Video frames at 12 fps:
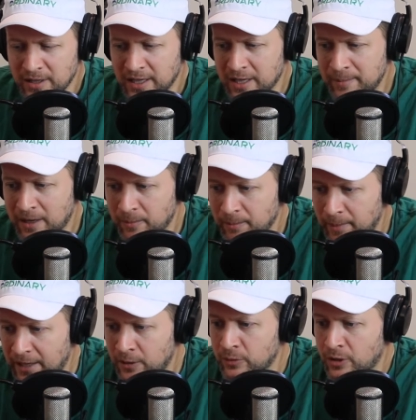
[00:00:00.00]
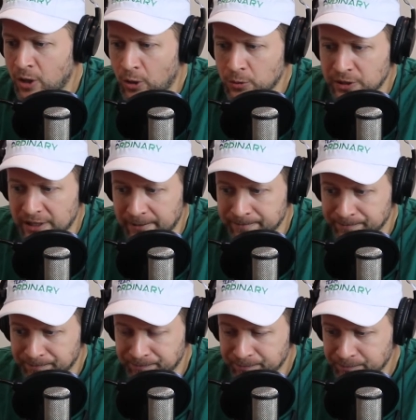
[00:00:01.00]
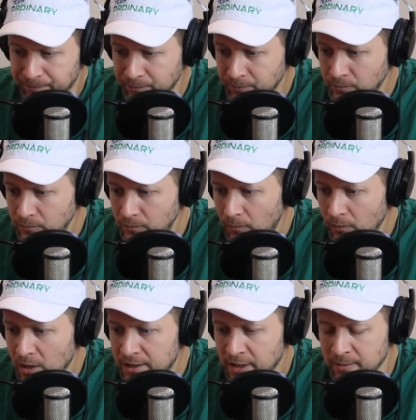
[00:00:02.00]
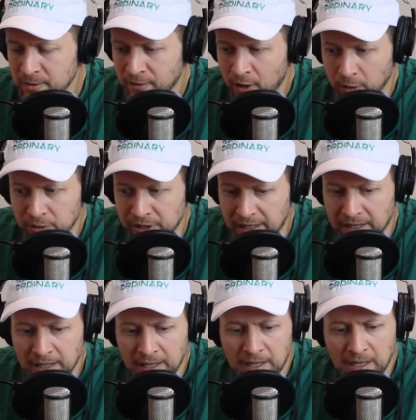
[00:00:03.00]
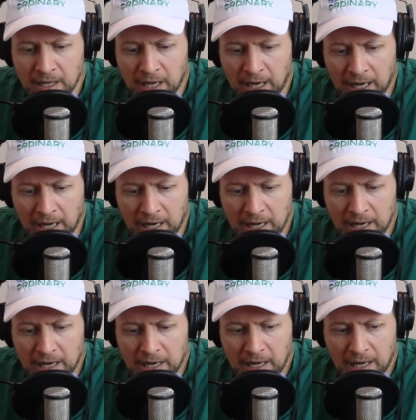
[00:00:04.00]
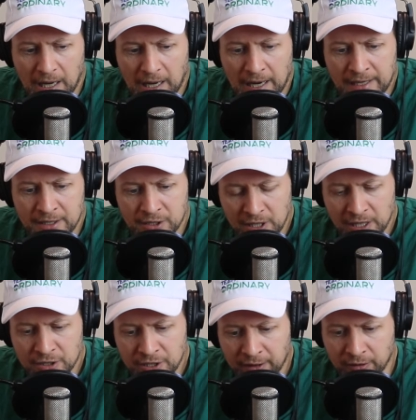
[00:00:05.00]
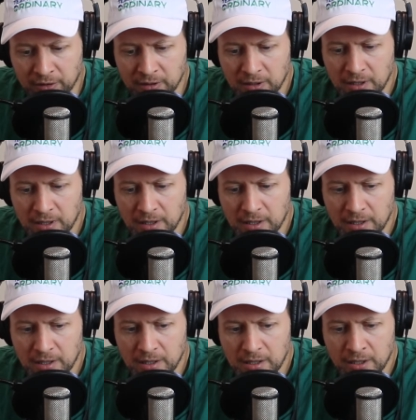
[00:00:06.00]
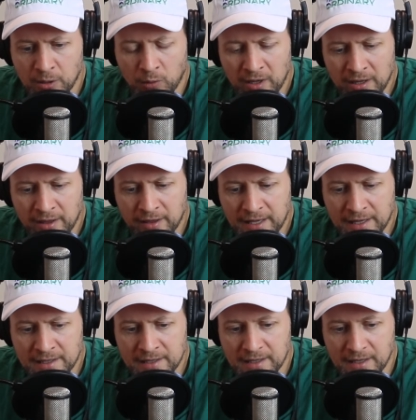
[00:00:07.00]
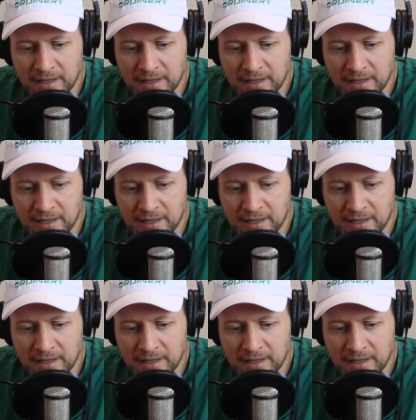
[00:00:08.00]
thinking about my own coaching, in terms of coaching. And in general, you know, one of the things,